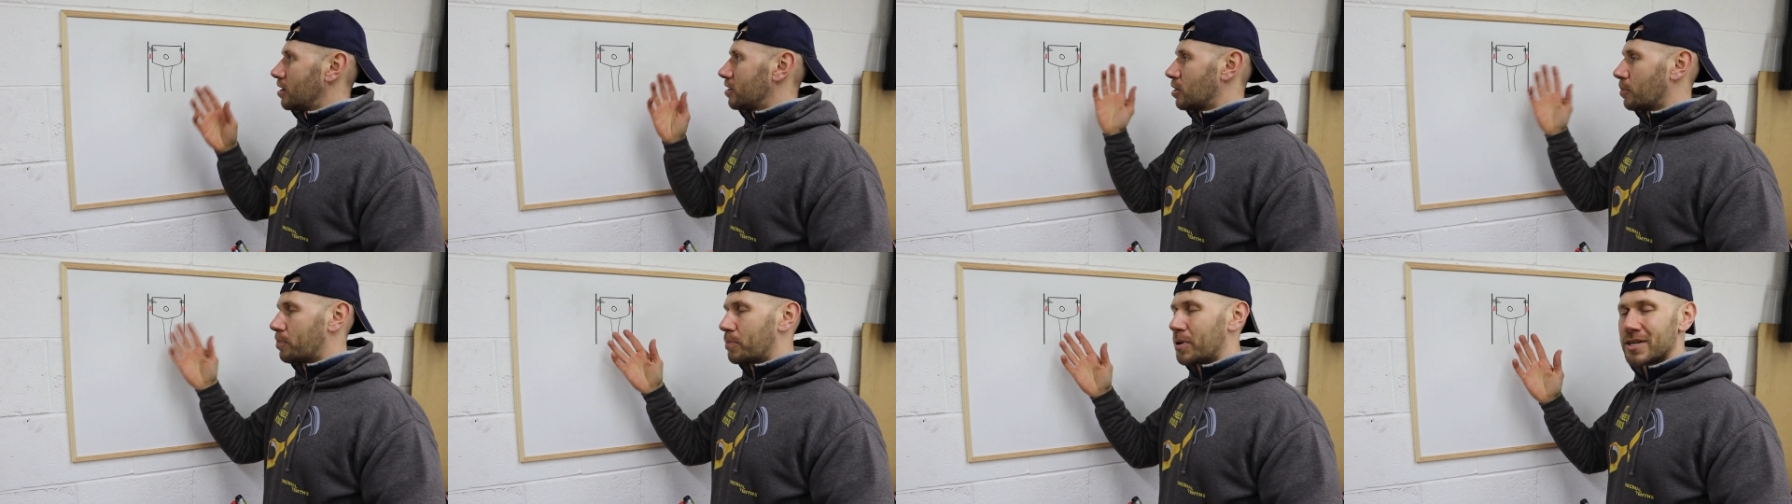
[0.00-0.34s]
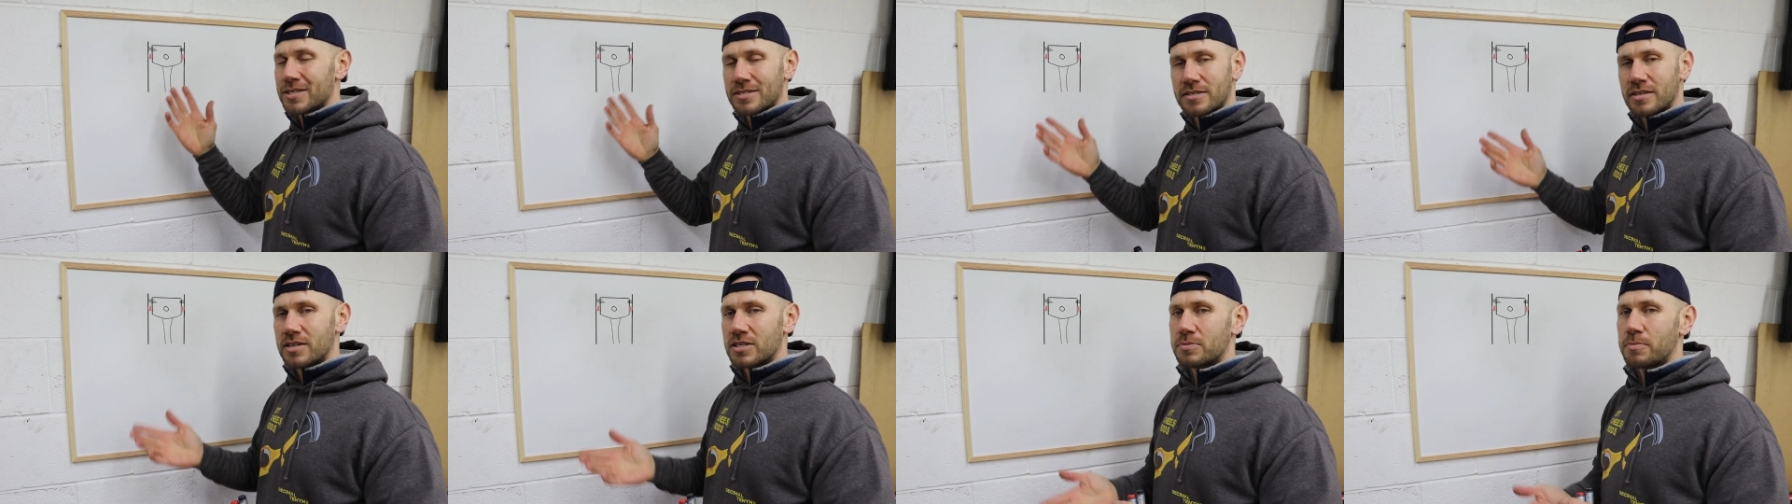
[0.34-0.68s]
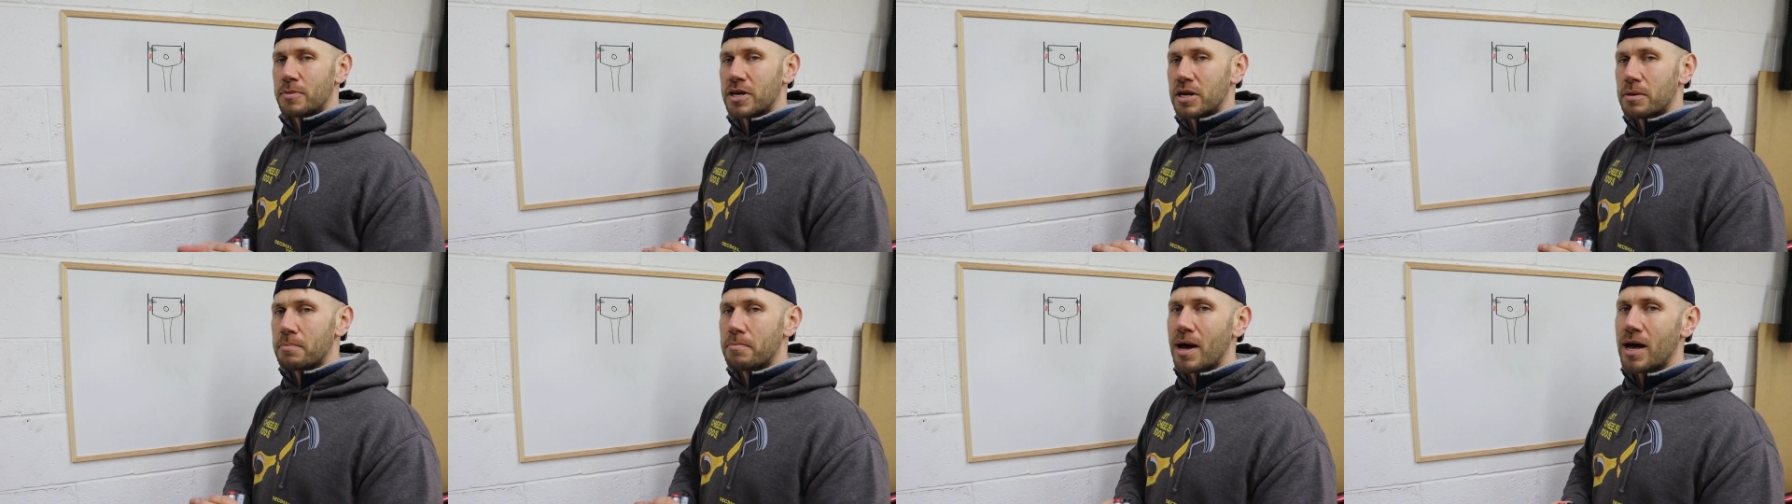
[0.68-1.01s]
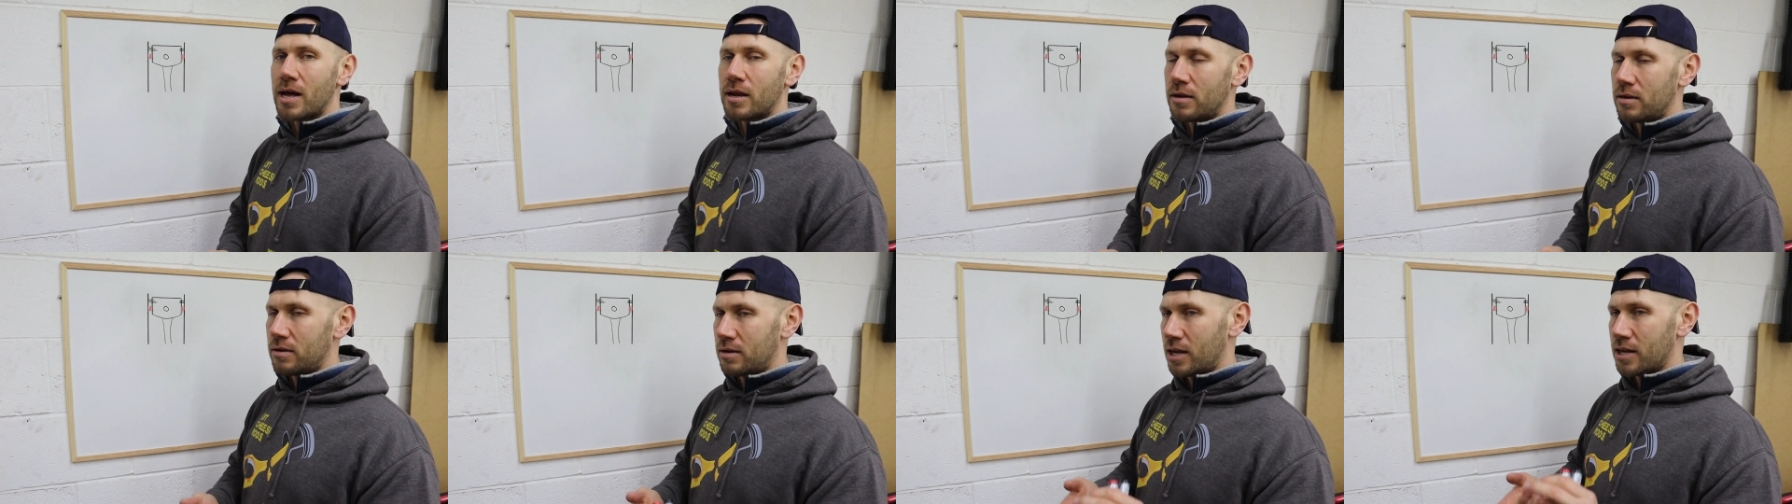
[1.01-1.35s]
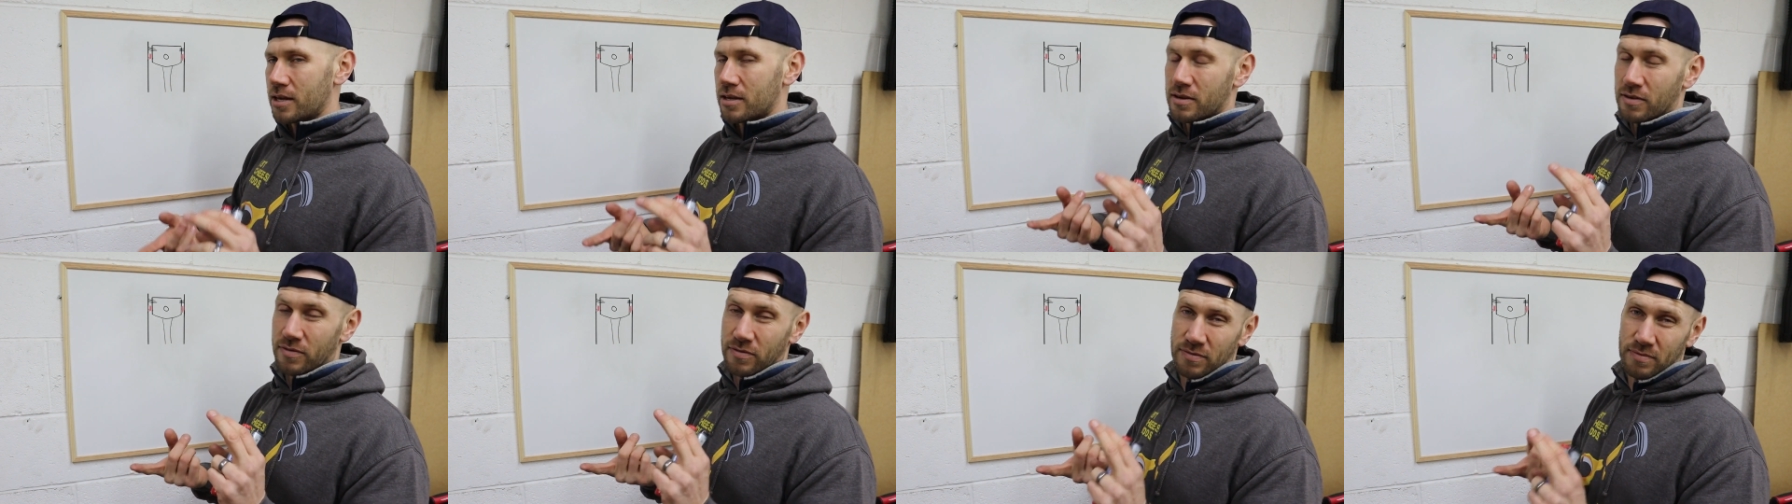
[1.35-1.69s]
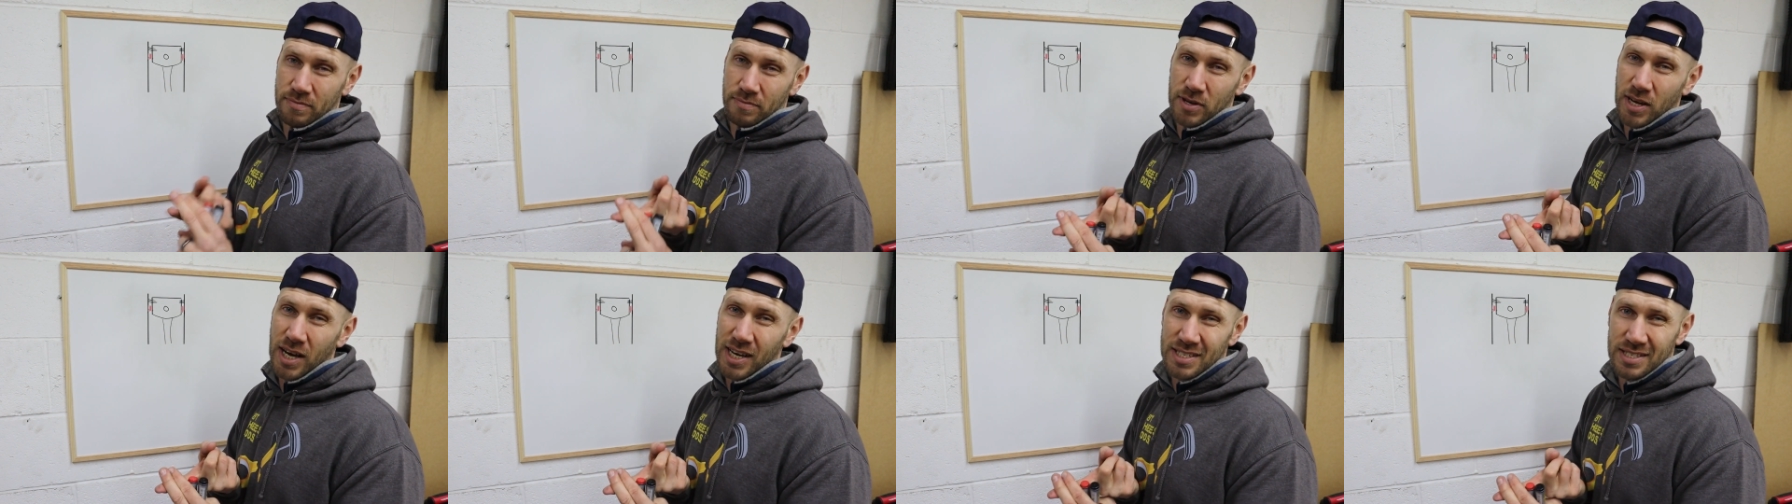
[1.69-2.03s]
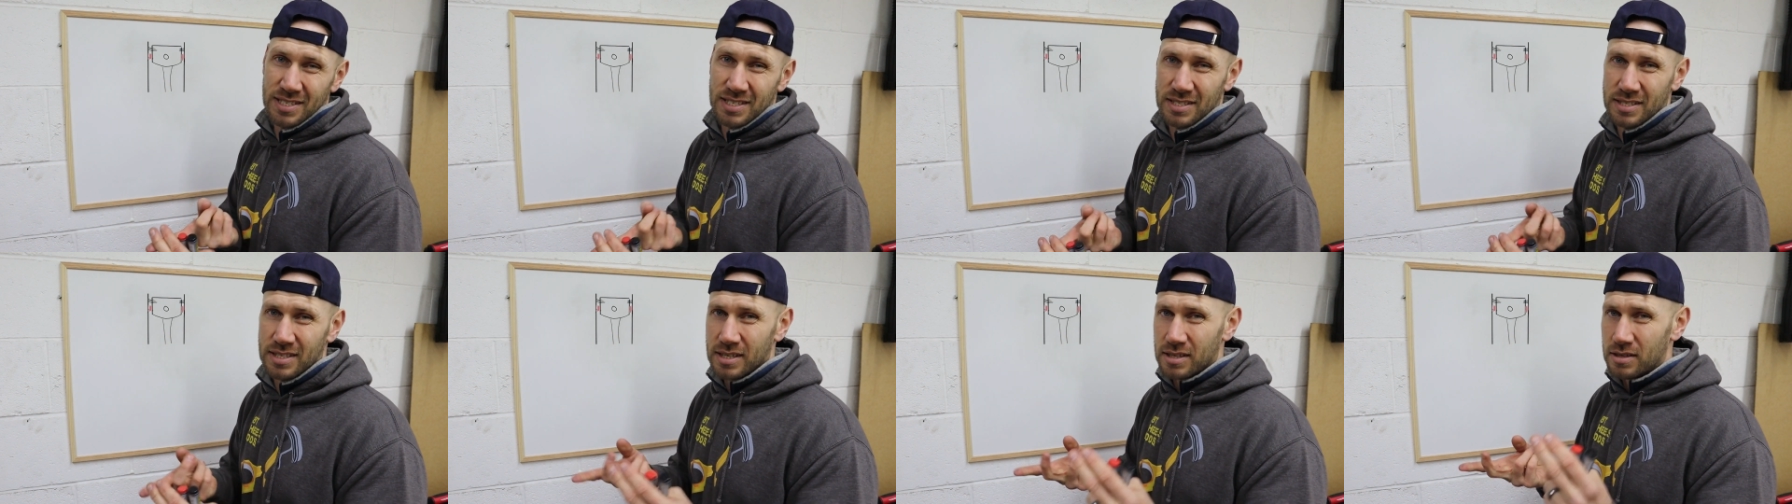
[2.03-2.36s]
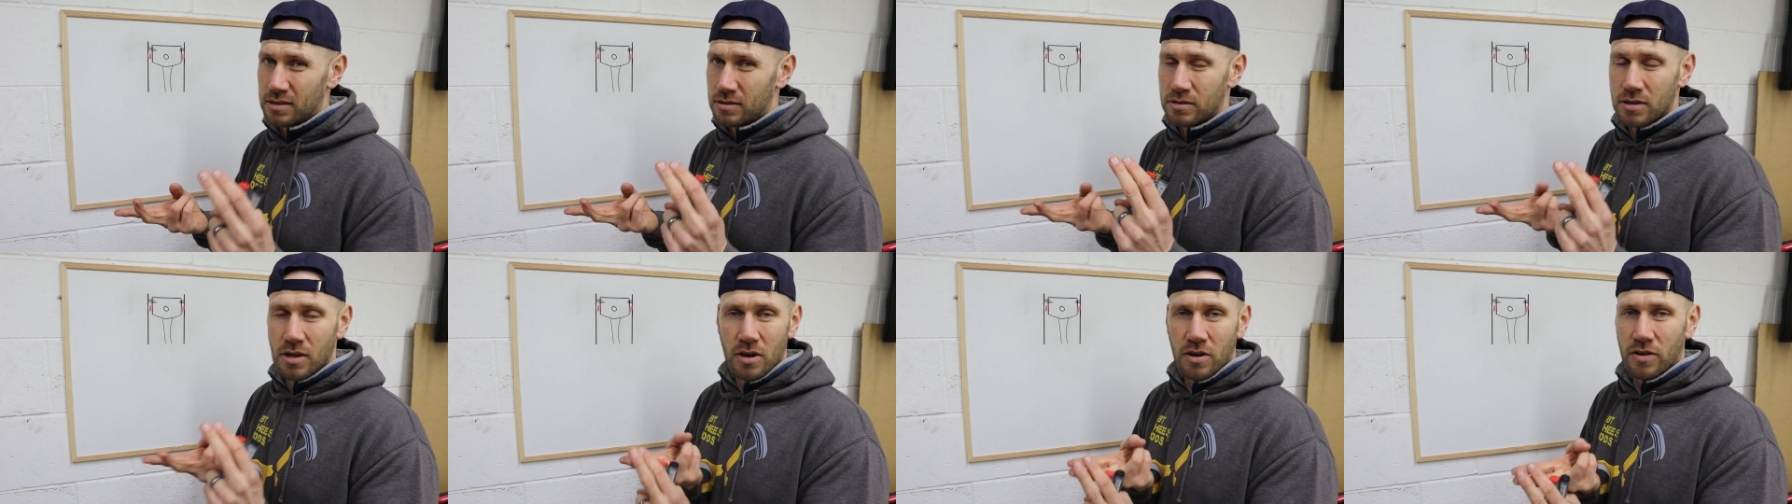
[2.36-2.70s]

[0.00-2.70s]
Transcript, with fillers: The piston is made of metal, like a cast steel,